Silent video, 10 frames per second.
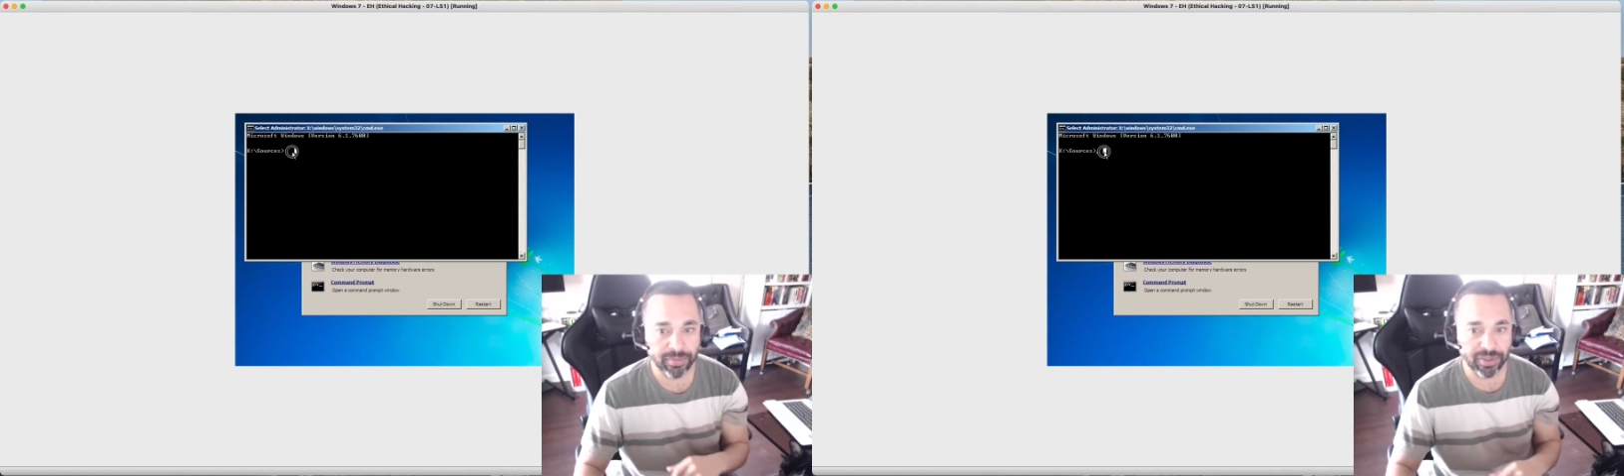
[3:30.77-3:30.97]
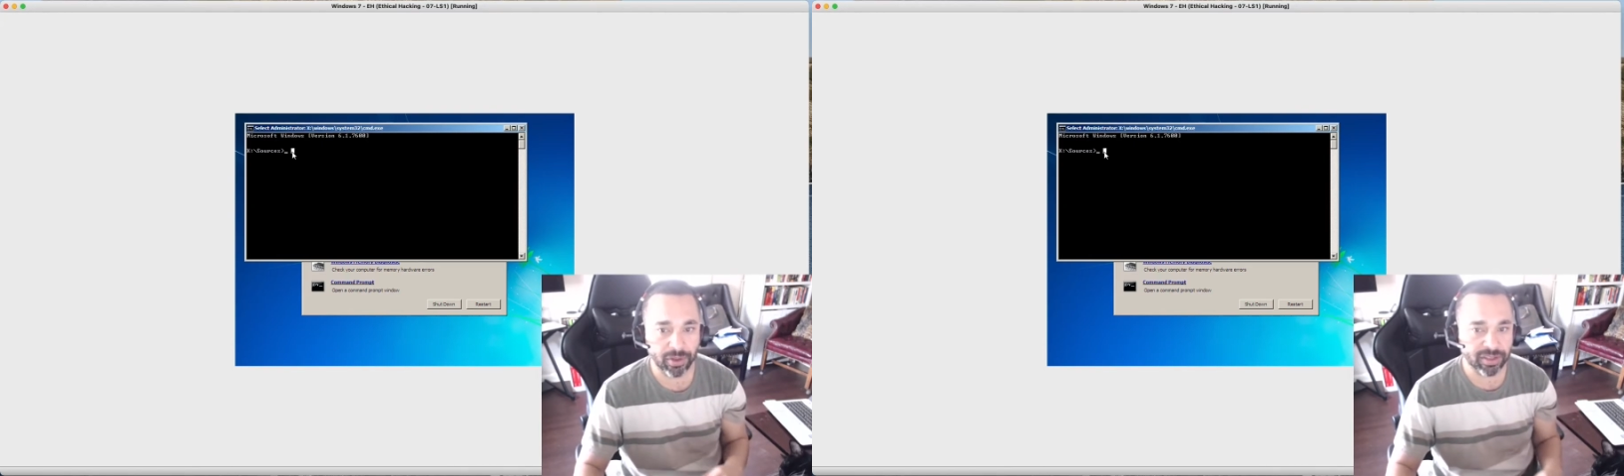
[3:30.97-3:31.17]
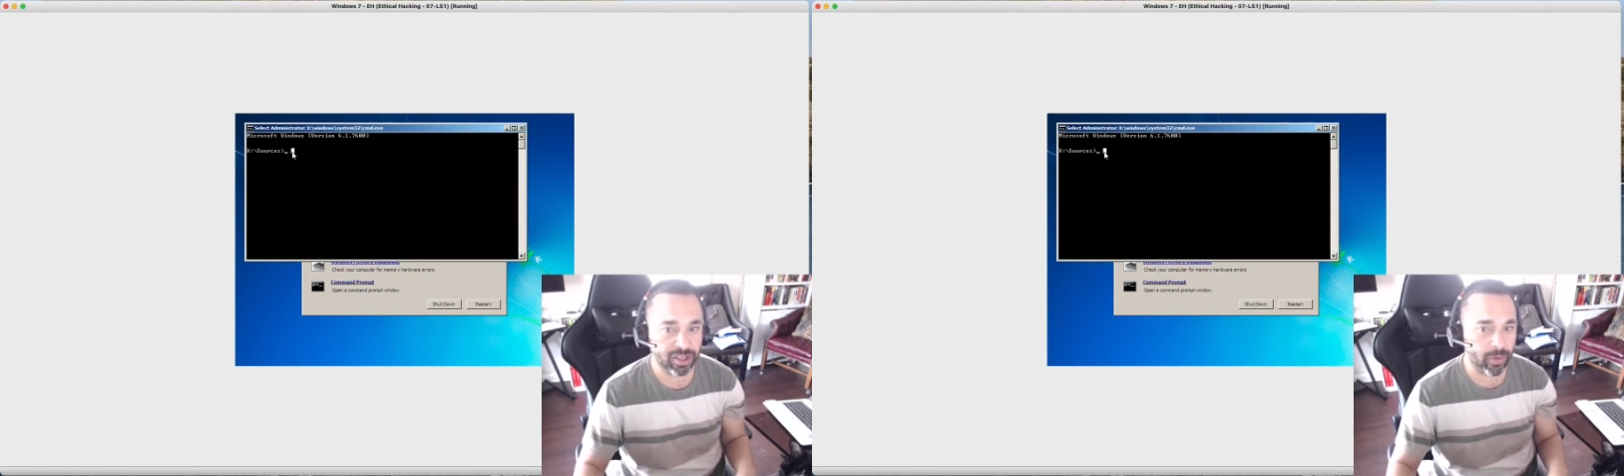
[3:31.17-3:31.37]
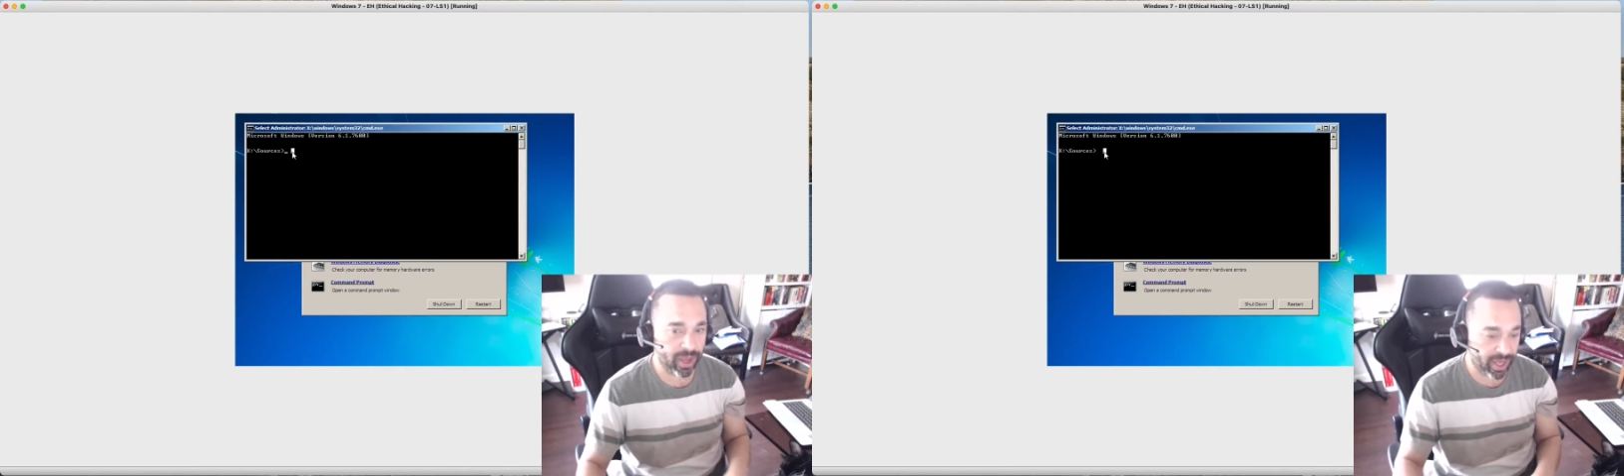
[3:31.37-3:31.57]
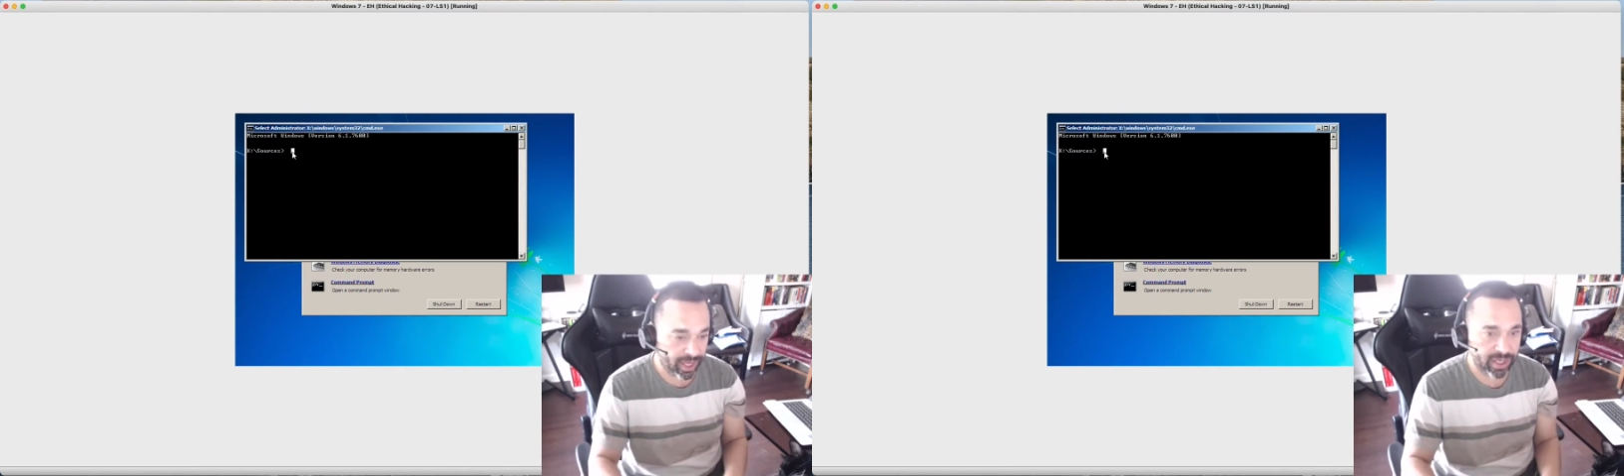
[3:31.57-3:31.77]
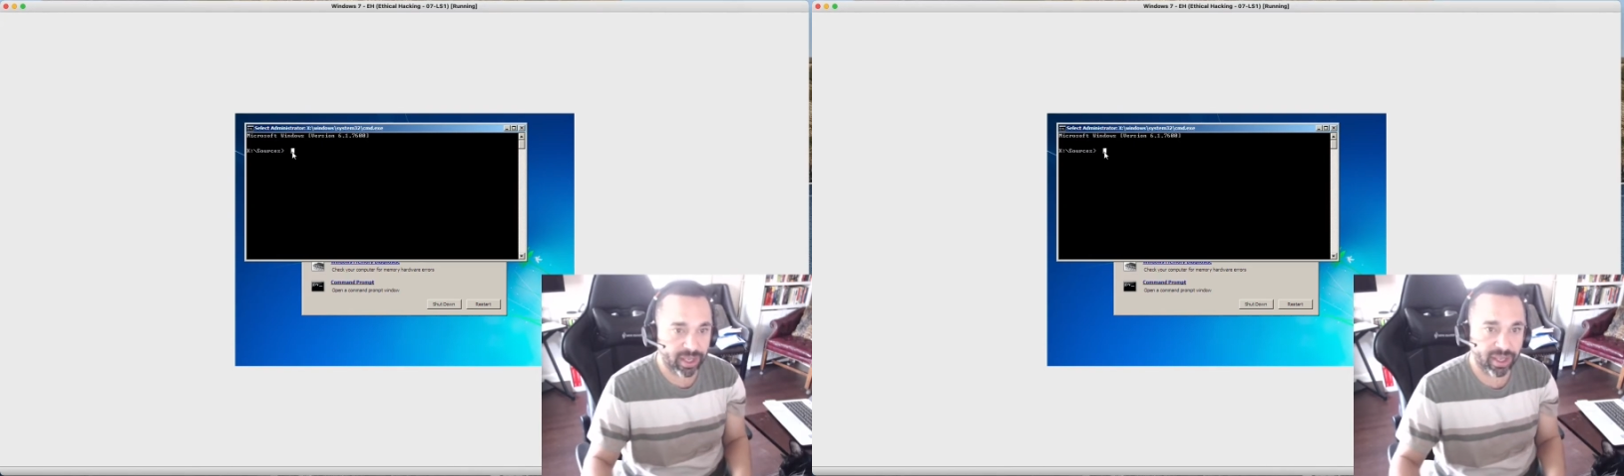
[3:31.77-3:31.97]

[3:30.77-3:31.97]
So let's go ahead